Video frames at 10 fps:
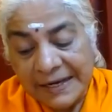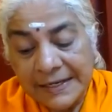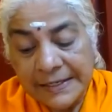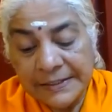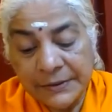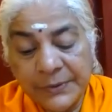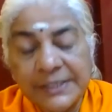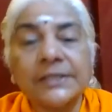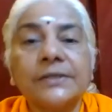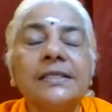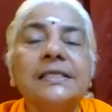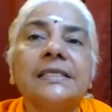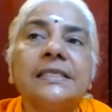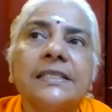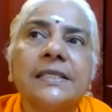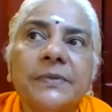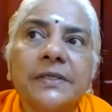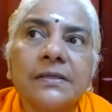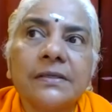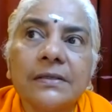And uh, we saw this in
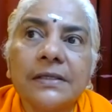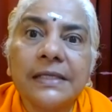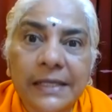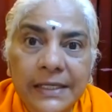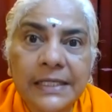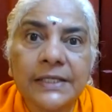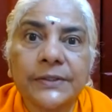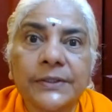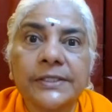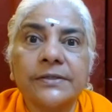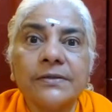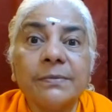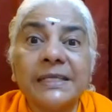chapter 9 also, no?